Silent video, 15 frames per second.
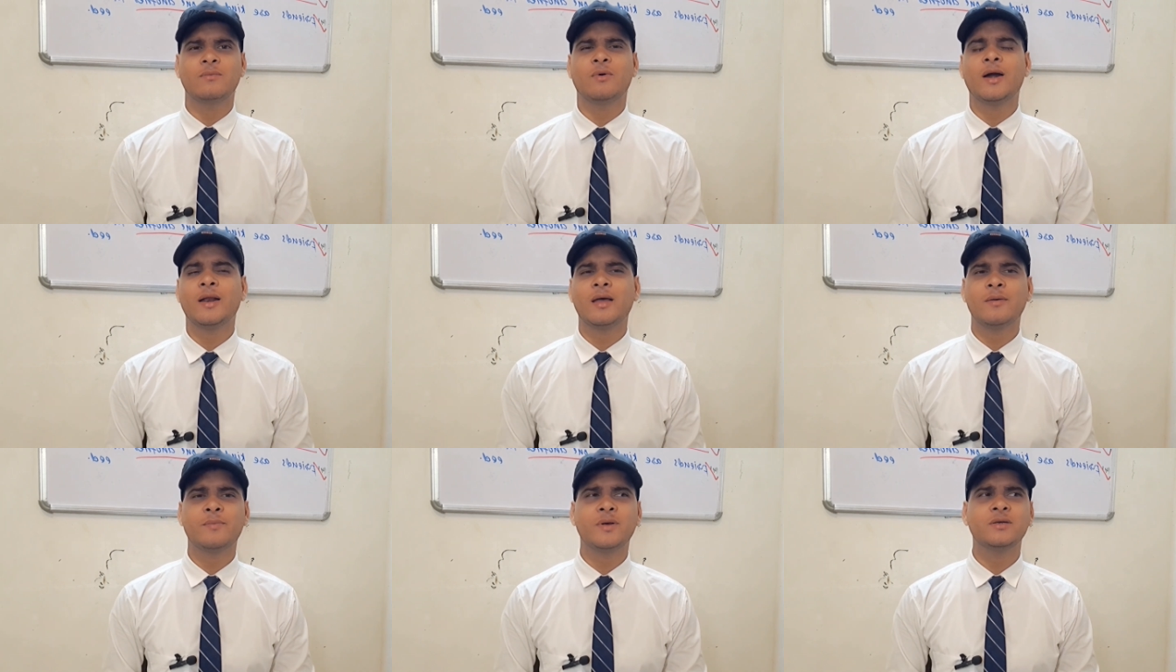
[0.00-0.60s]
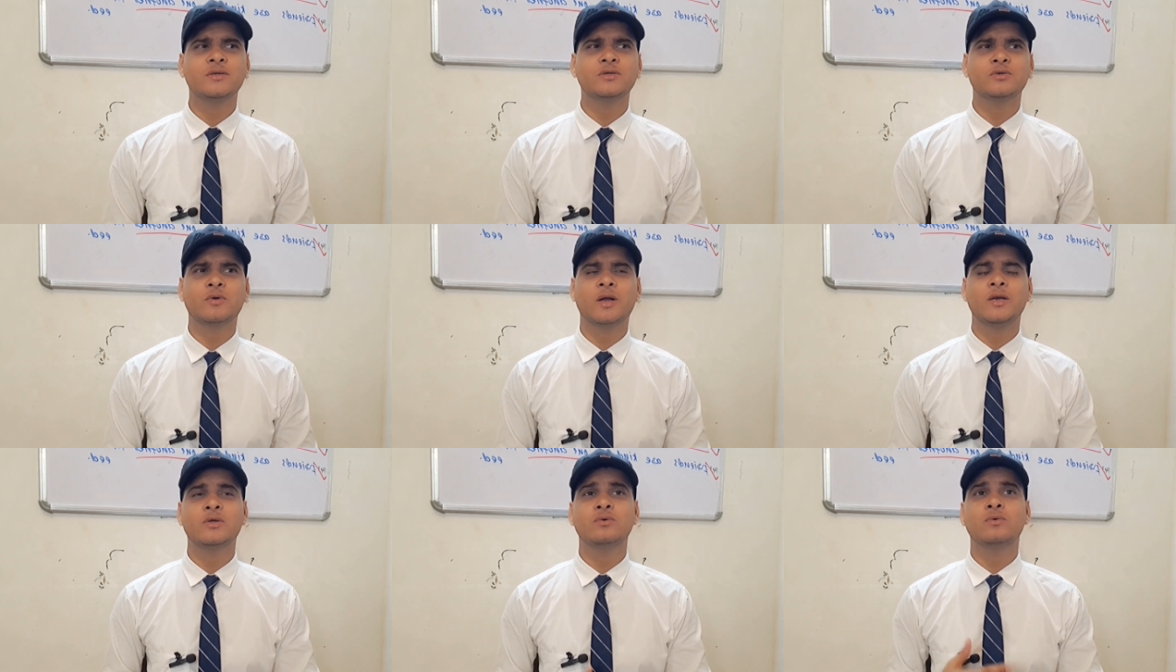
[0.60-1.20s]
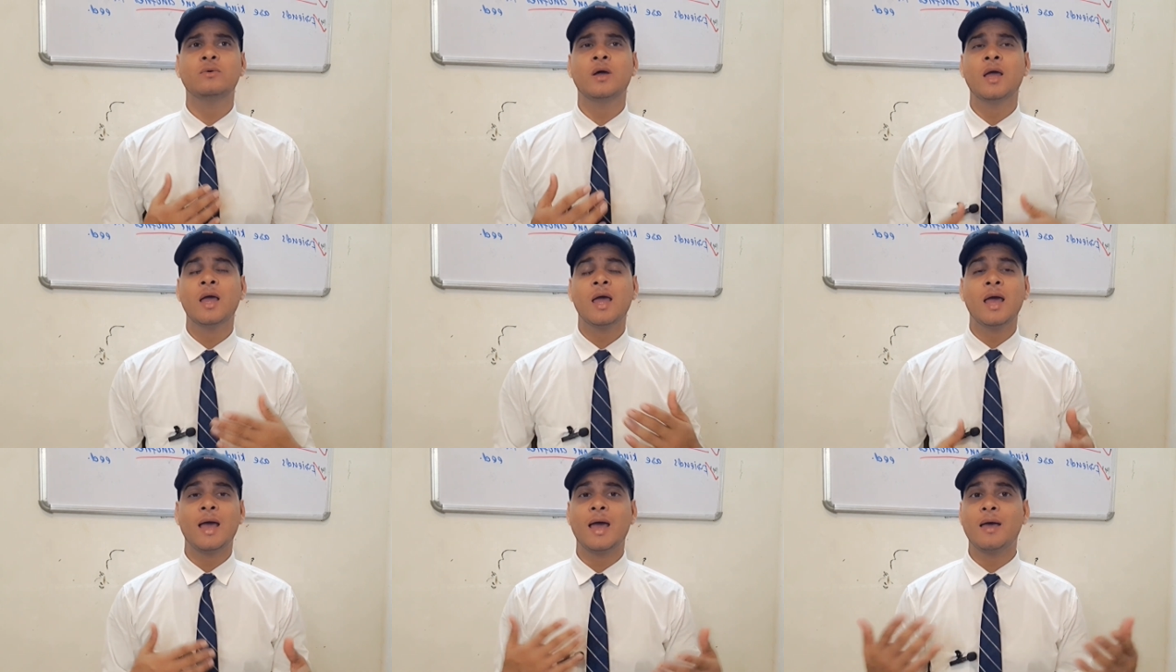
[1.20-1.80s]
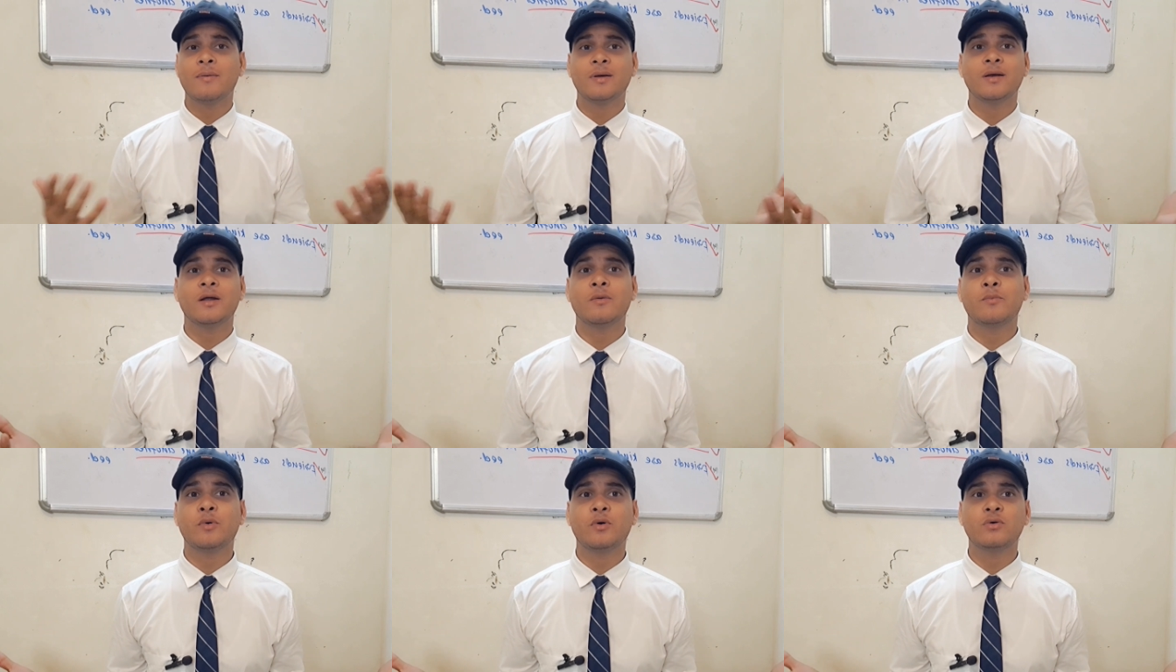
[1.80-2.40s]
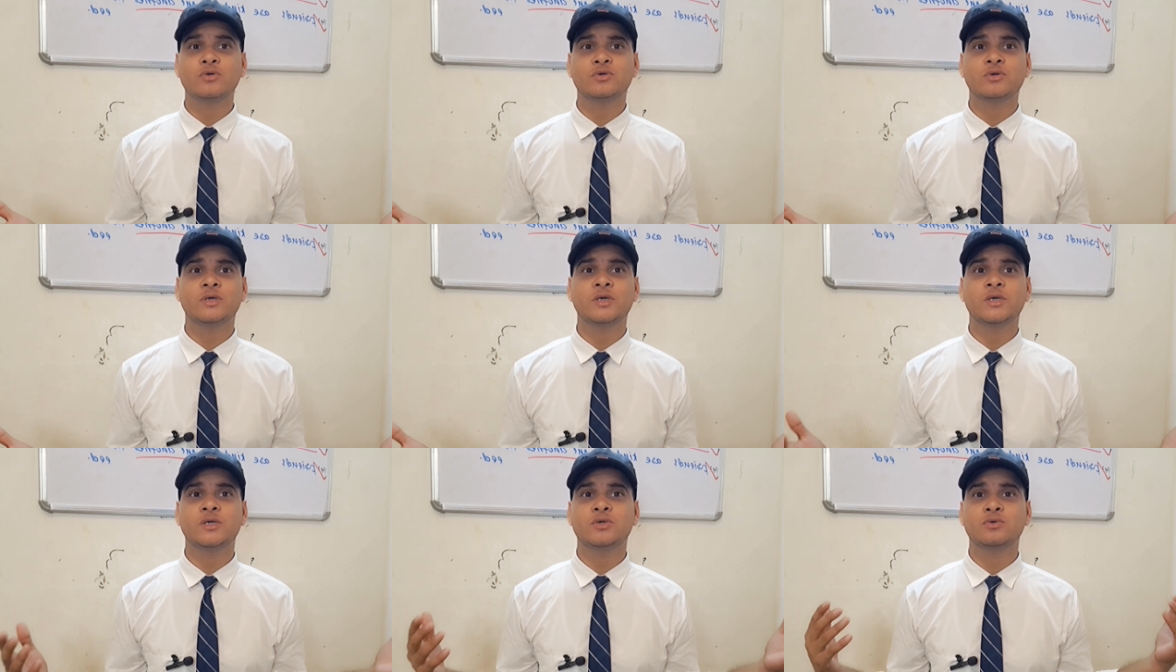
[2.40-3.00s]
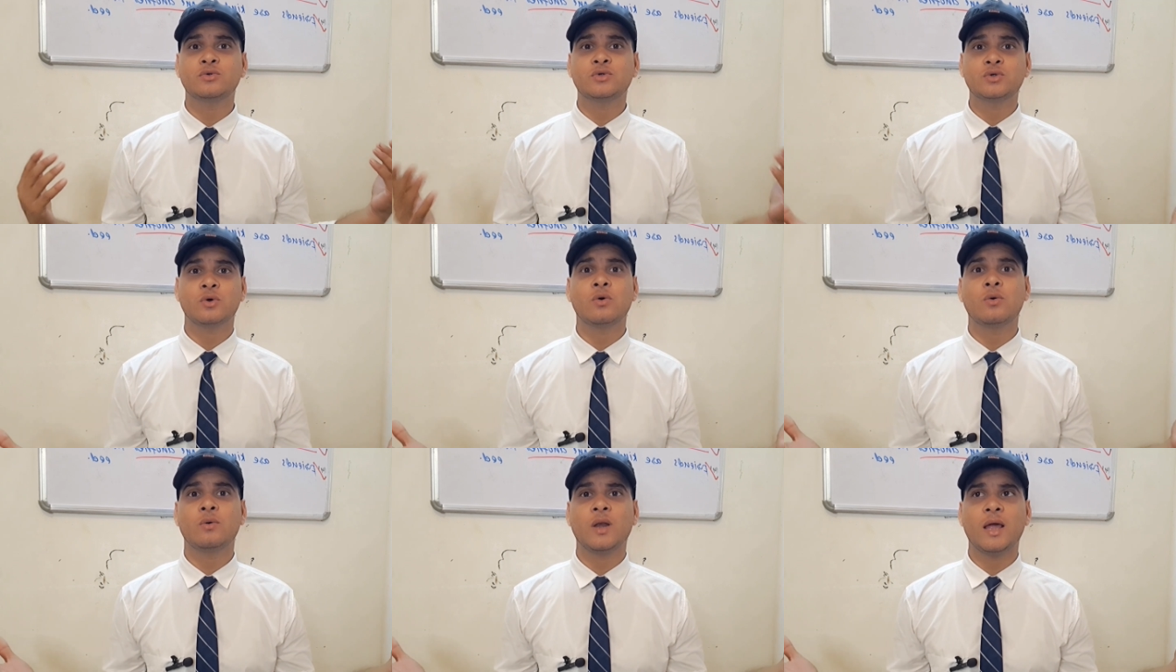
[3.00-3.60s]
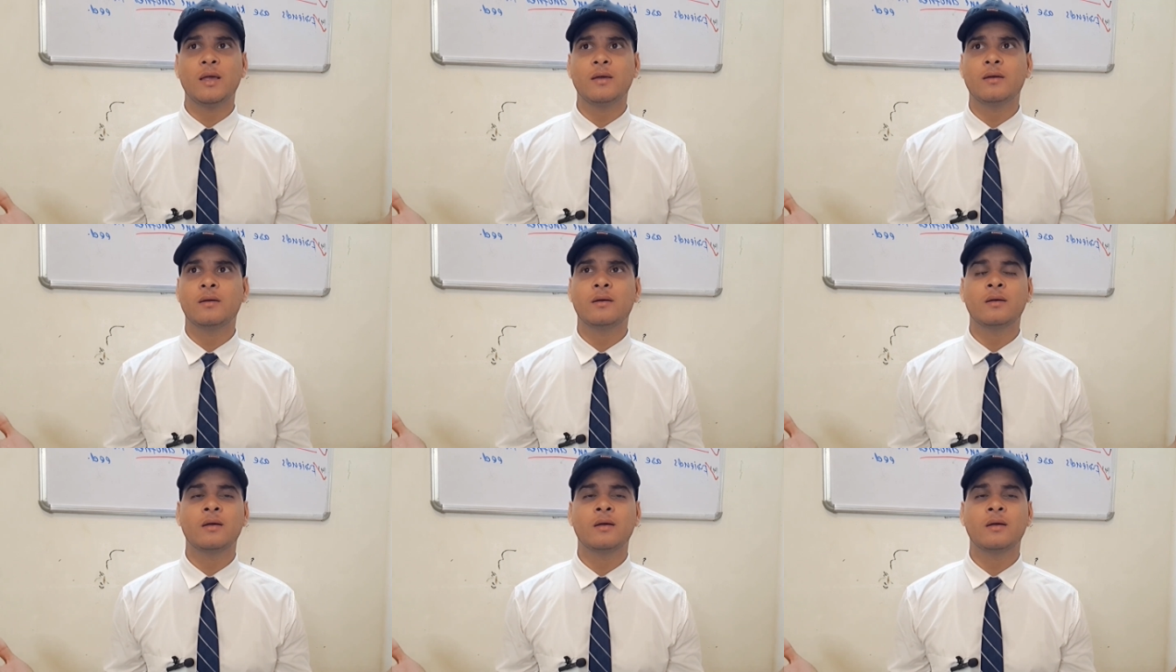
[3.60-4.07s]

What happens when you have an opportunity to show like